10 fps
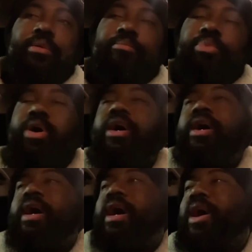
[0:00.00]
but
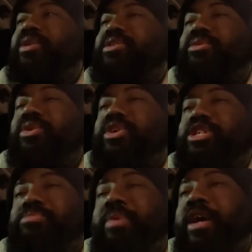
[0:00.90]
I also don't
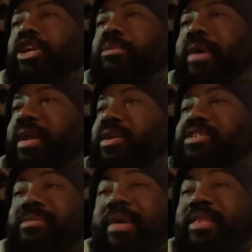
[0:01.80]
expect nobody
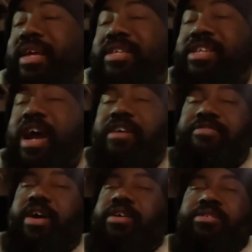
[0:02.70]
else to make that
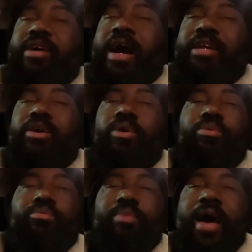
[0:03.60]
sacrifice. I don't
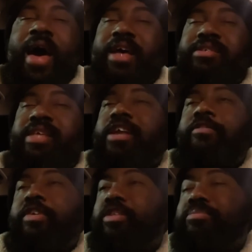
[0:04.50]
ask that of
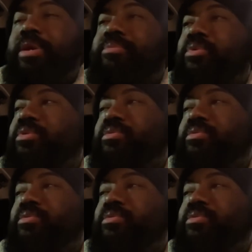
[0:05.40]
other people.